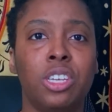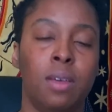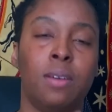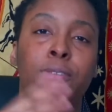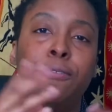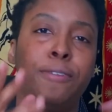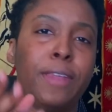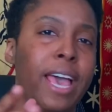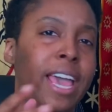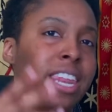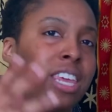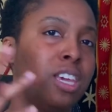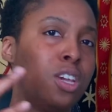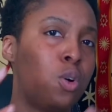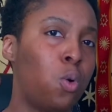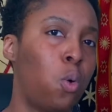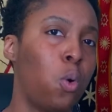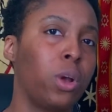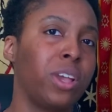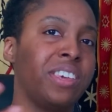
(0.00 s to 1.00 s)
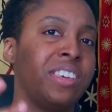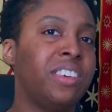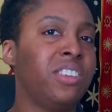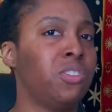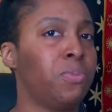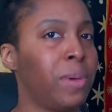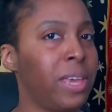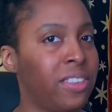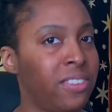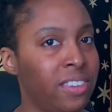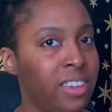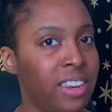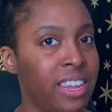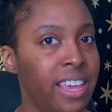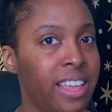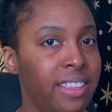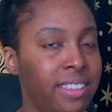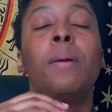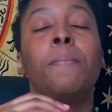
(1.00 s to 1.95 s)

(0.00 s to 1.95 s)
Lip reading: flighty, quirky space cadets.